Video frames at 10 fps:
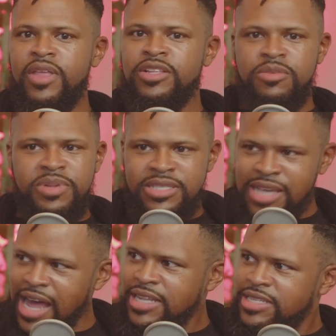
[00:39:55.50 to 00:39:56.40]
to be
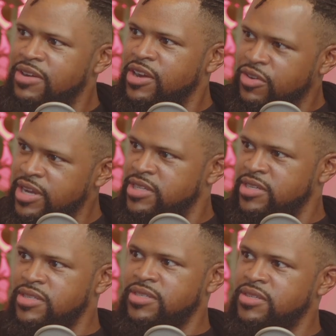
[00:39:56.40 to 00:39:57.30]
solitary
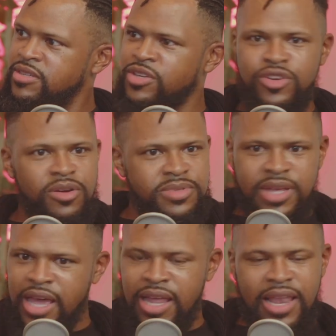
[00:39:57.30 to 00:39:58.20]
creatures. You know what I'm
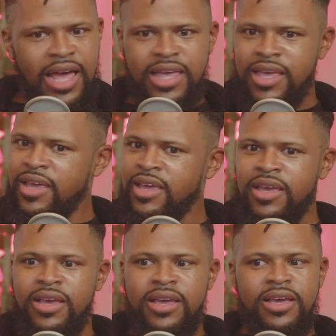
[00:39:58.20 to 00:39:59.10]
saying? Like
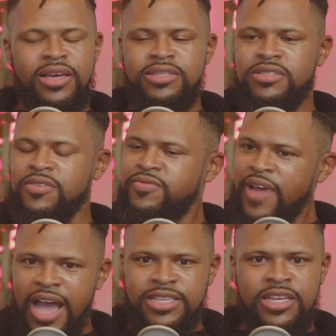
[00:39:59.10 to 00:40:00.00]
it's just a
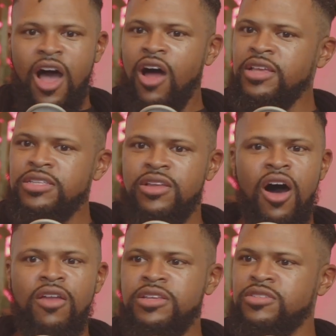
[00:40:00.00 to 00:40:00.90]
fact. And all
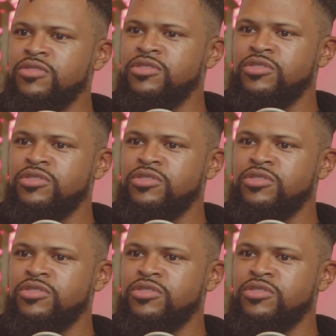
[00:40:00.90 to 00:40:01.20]
this